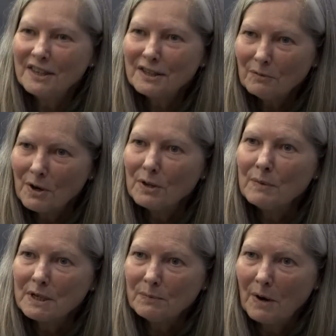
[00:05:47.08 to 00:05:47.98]
think that one of
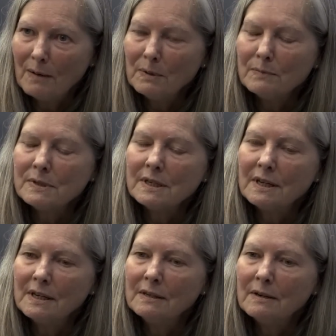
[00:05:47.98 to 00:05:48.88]
the biggest problems
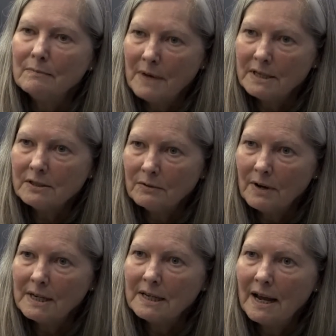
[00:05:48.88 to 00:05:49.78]
in medicine
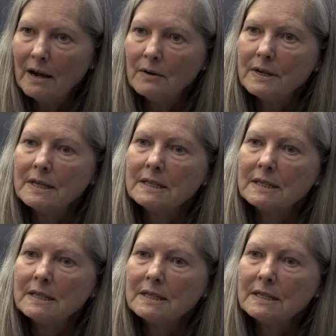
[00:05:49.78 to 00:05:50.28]
right now